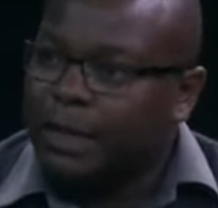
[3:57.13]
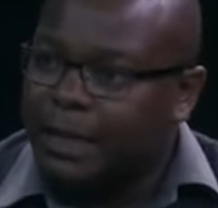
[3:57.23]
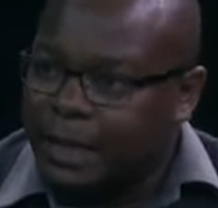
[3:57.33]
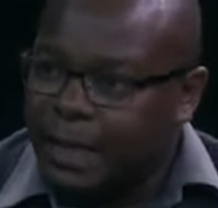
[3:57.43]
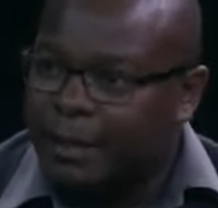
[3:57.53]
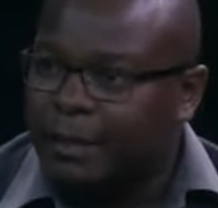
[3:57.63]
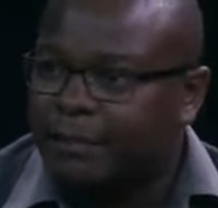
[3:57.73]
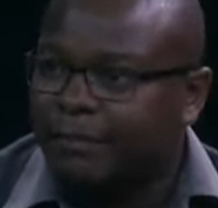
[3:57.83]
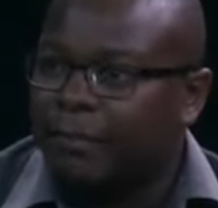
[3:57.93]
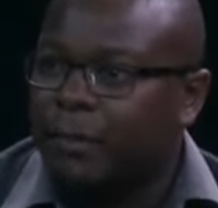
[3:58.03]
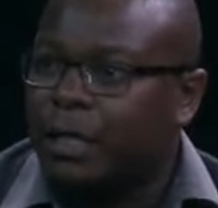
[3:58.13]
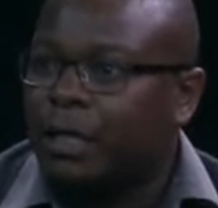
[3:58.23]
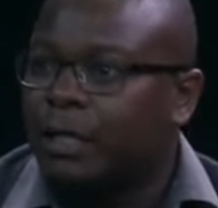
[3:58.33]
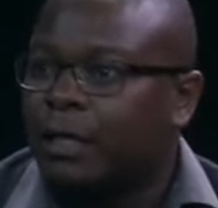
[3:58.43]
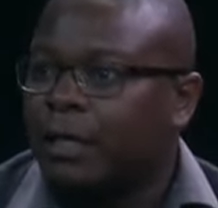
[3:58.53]
is deducted from
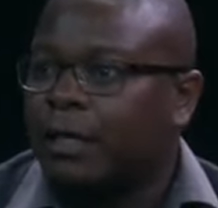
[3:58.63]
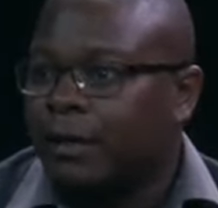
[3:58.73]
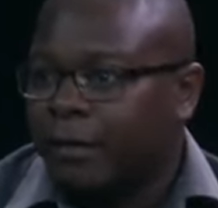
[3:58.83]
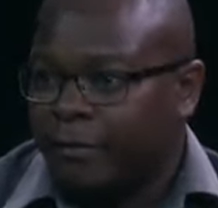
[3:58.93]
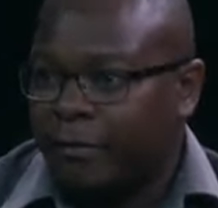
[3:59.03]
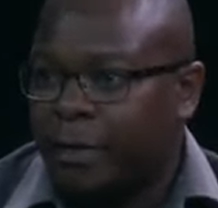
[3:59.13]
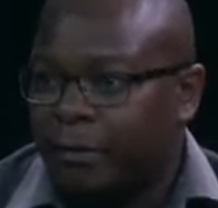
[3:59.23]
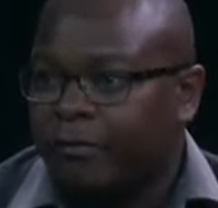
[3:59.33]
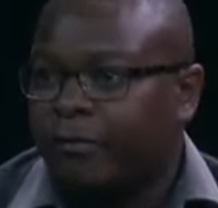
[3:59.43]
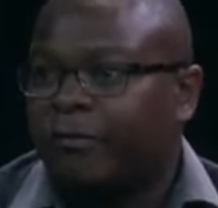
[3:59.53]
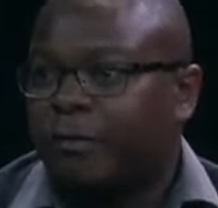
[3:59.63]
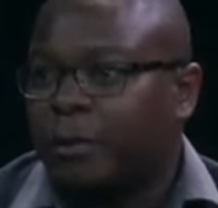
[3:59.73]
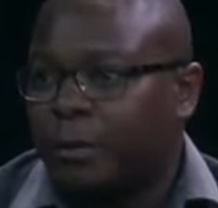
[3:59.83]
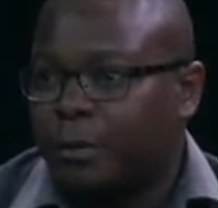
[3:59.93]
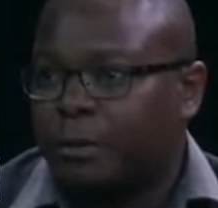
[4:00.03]

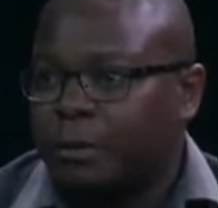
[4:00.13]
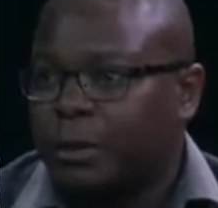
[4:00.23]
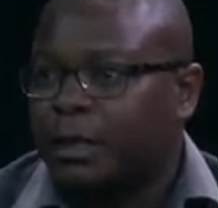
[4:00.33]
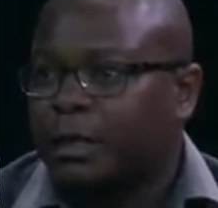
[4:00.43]
the produce.